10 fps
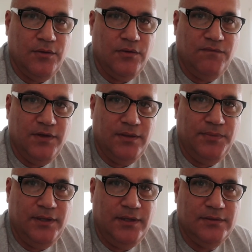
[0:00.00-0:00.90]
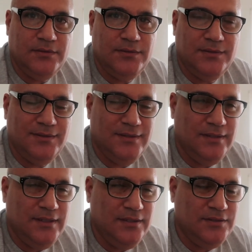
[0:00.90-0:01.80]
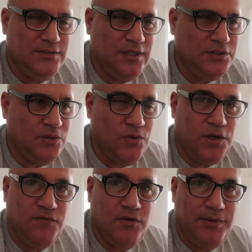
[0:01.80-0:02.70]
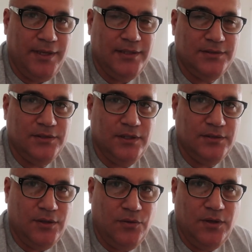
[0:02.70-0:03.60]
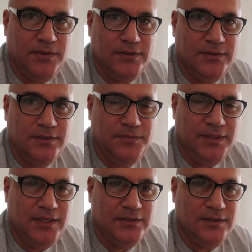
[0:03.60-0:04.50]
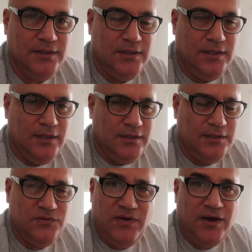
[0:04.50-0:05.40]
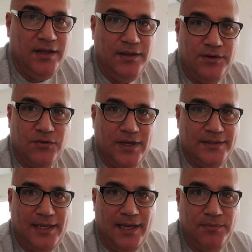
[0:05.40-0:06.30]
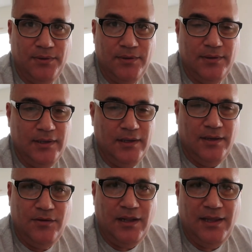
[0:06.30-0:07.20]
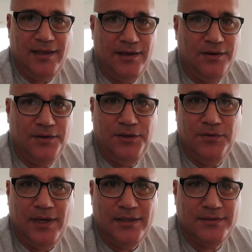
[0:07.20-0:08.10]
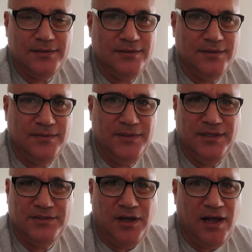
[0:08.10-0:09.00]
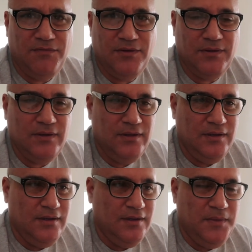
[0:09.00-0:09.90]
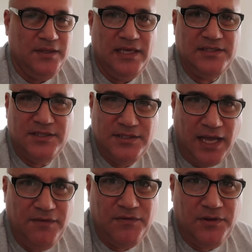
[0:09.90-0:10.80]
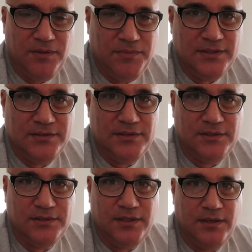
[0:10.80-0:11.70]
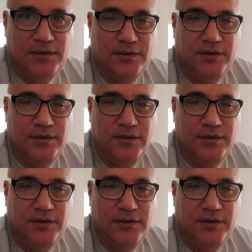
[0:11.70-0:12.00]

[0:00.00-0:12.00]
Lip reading: Philippines is such a wonderful place to own a business, because there's very little red tape. Not like here in the U.S. I mean, it's awful. I mean, they stifle the businesses here.